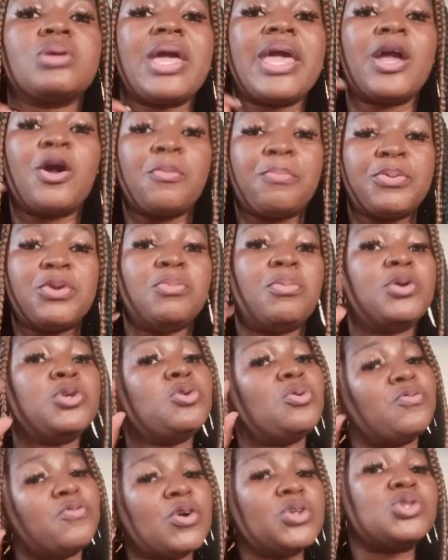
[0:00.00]
help you but
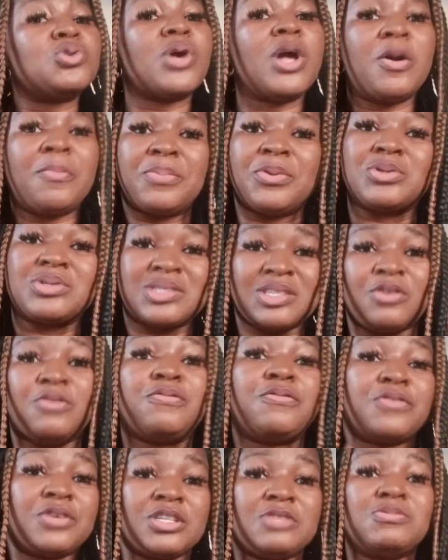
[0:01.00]
you've got to help
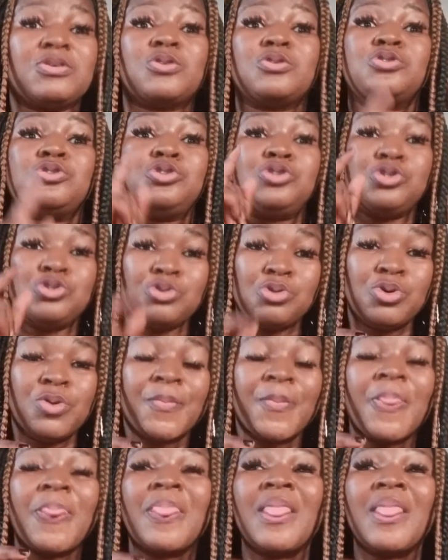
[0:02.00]
yourself first because you